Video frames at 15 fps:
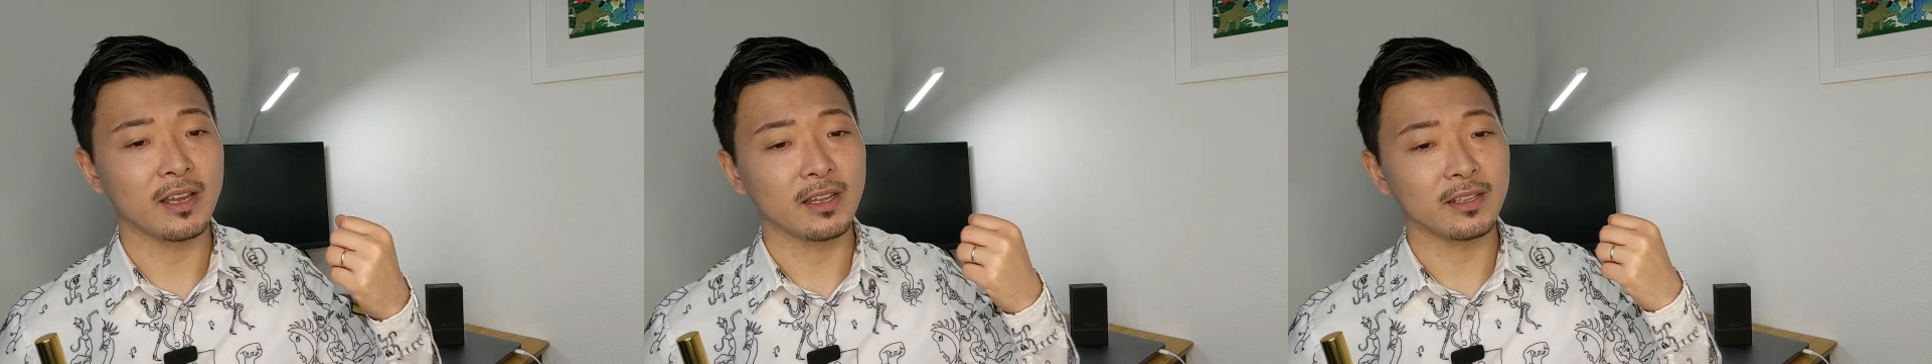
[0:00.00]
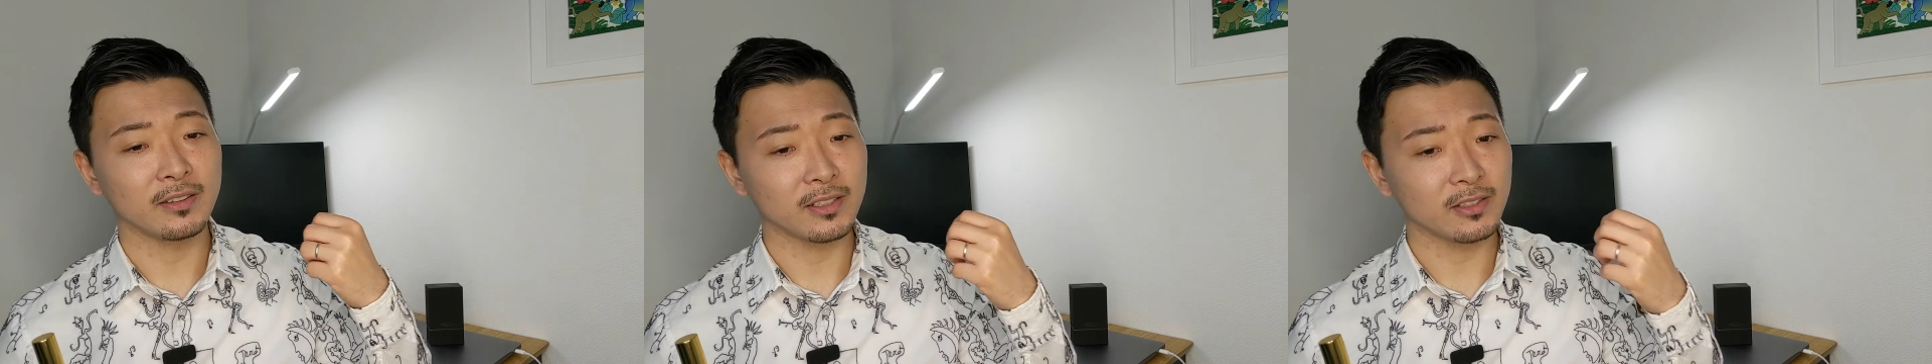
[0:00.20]

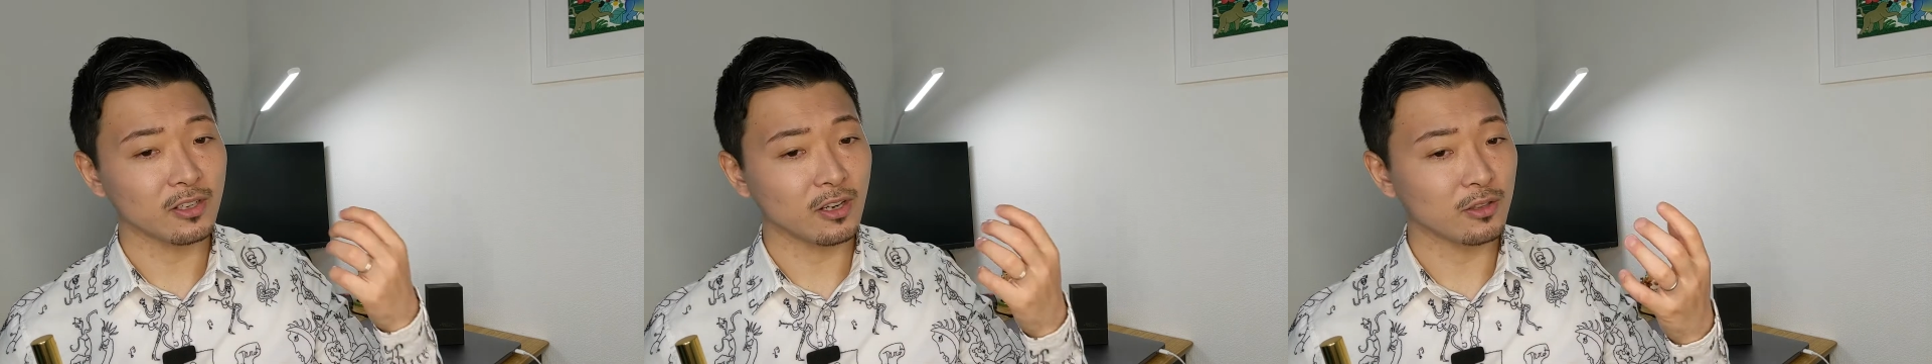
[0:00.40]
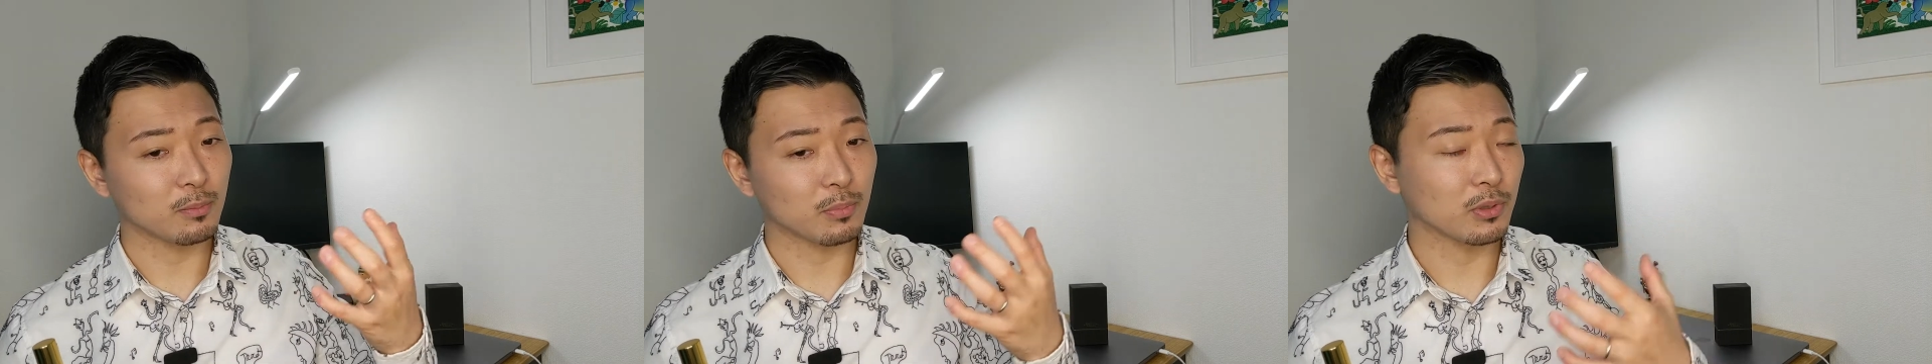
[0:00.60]
and let the
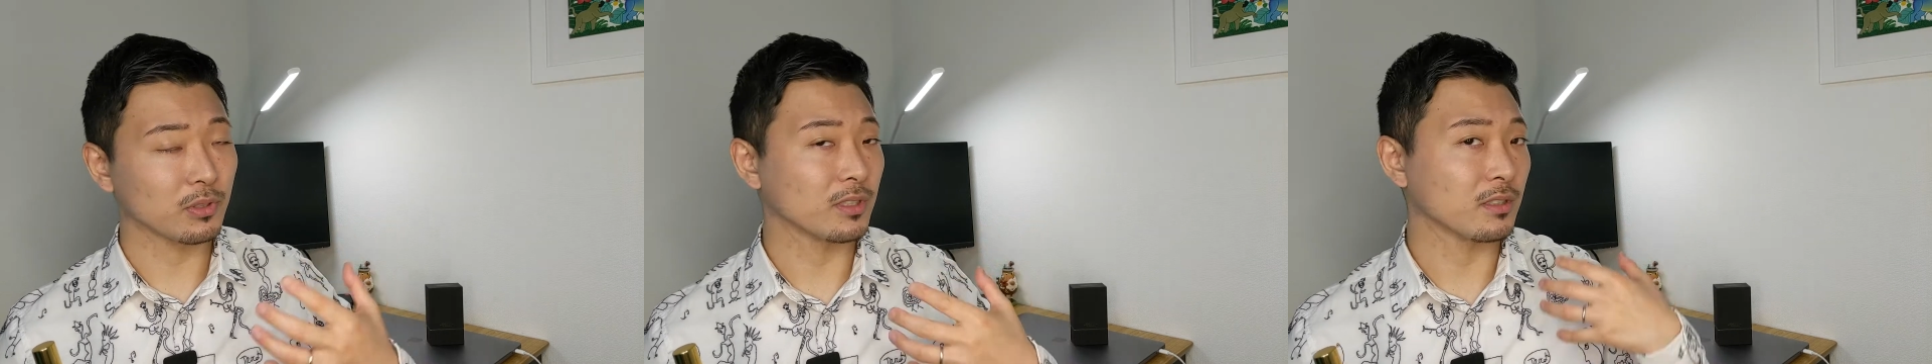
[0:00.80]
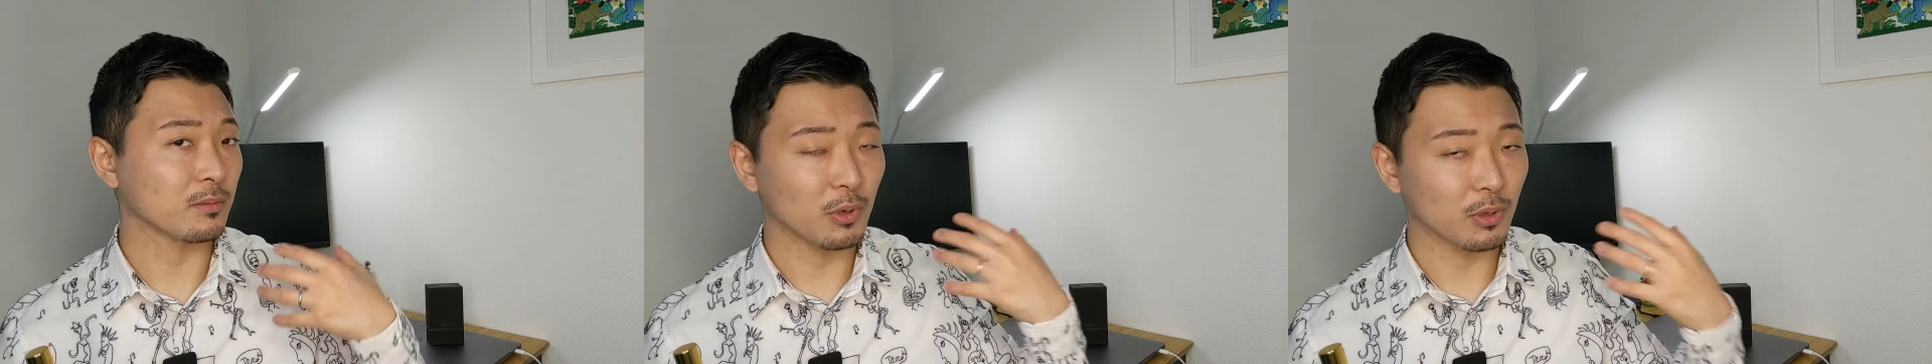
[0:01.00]
other
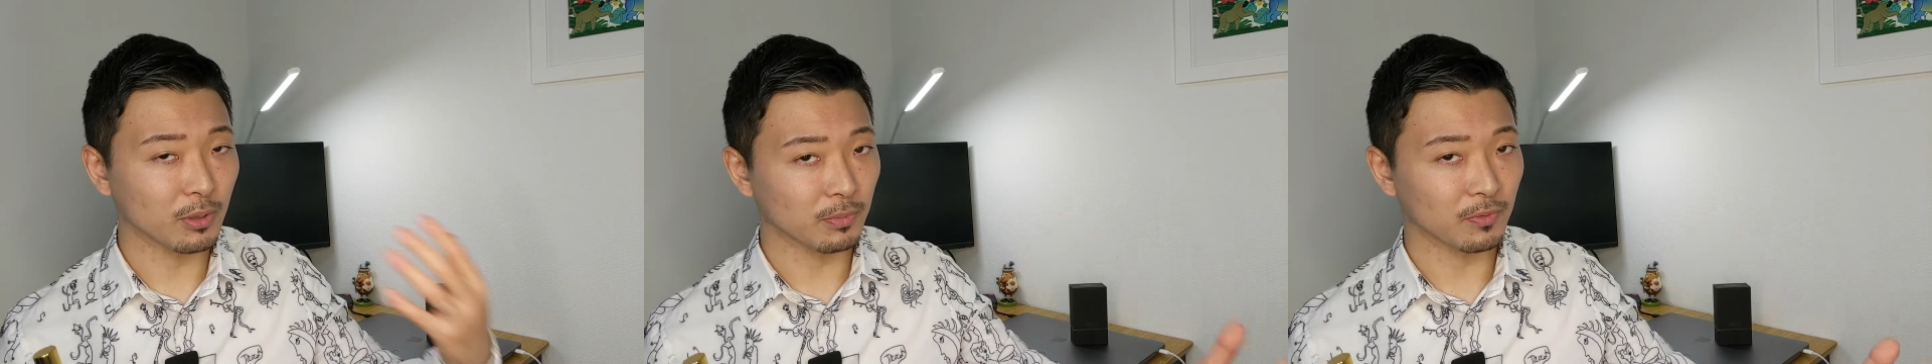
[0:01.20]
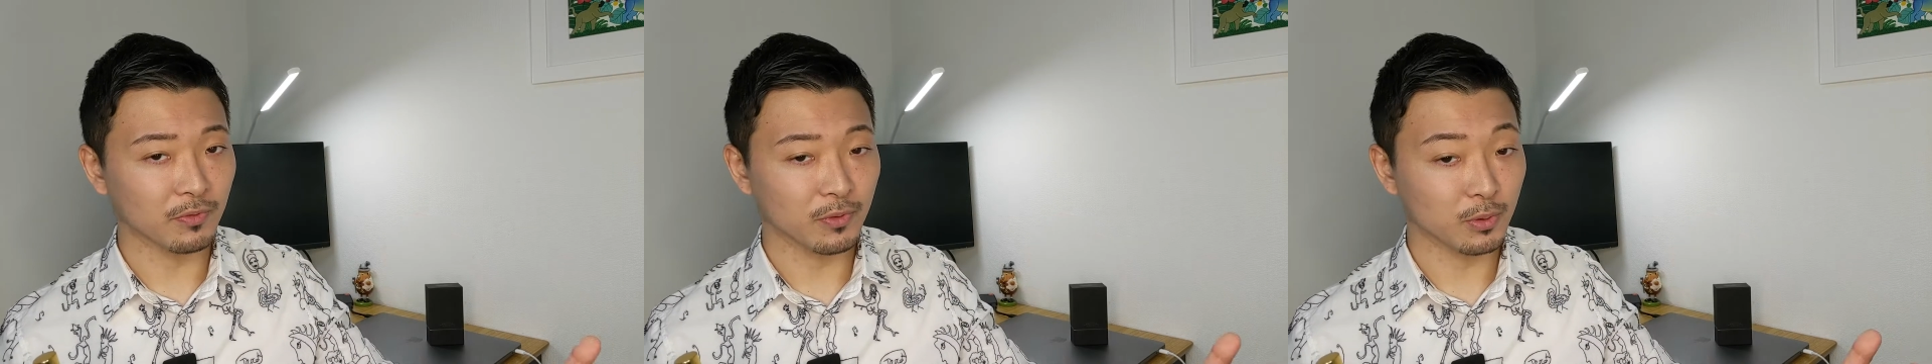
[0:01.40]
person smell the
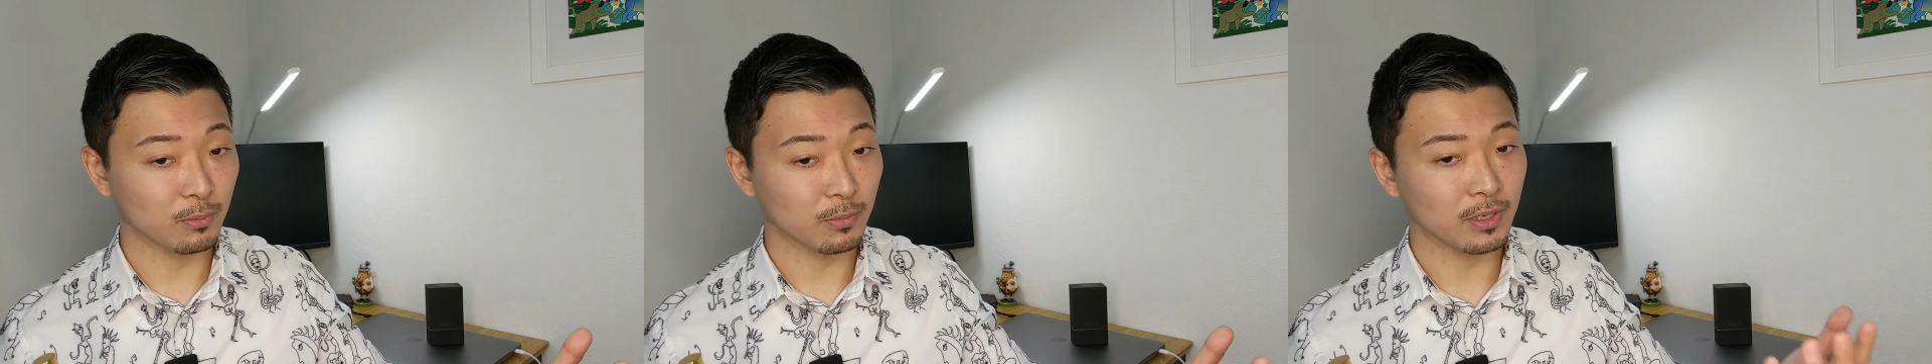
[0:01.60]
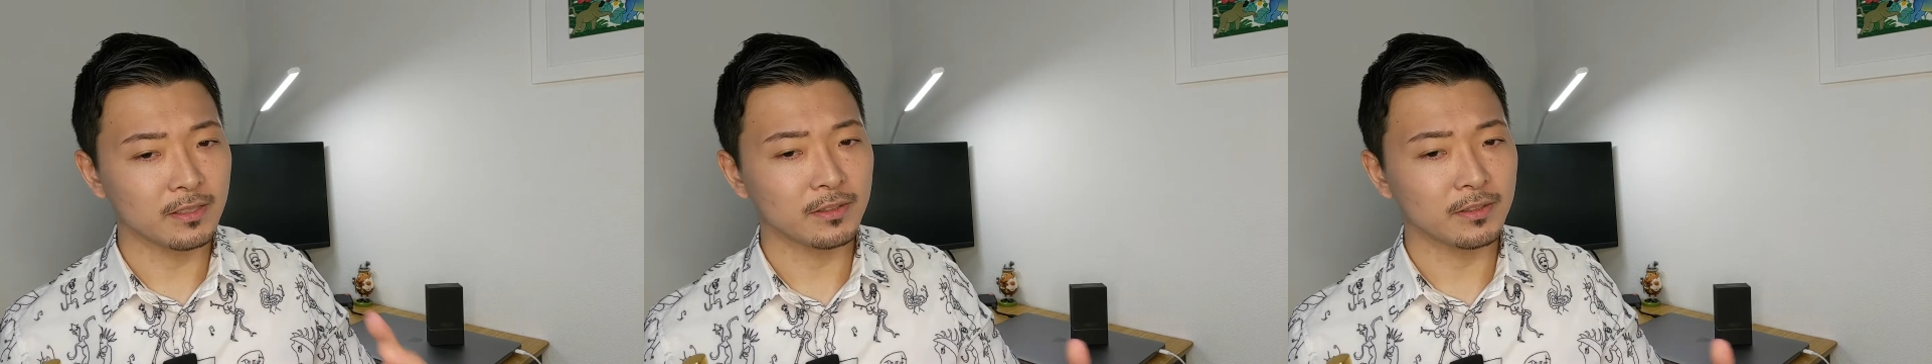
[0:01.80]
perfume.